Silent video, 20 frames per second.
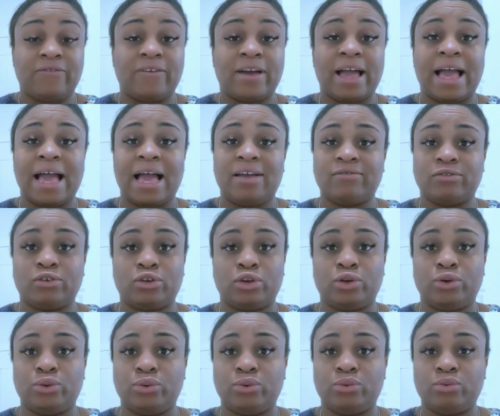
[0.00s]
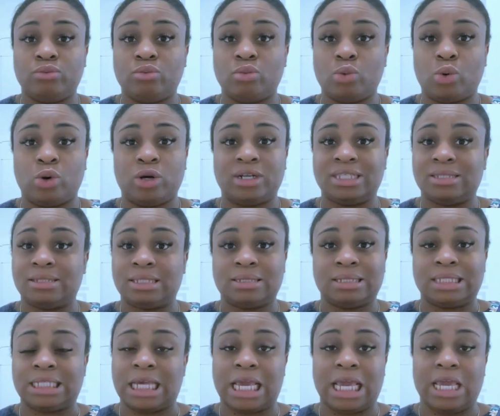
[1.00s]
if I have glue or
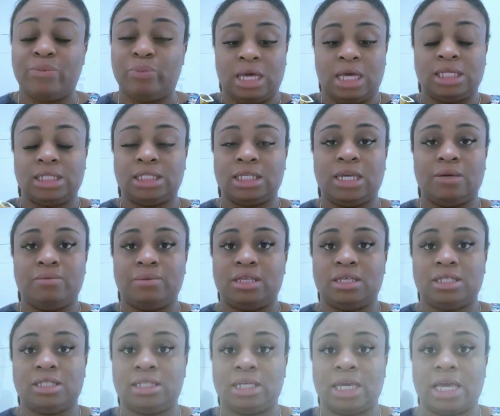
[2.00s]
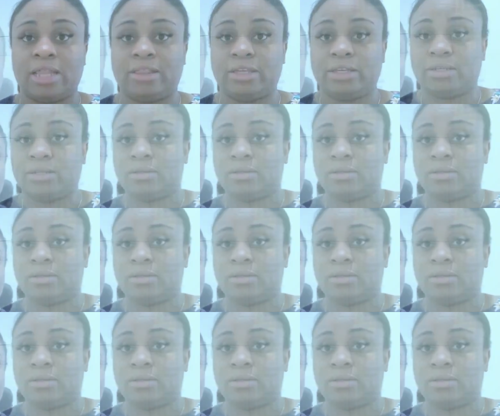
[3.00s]
tape and tape this together.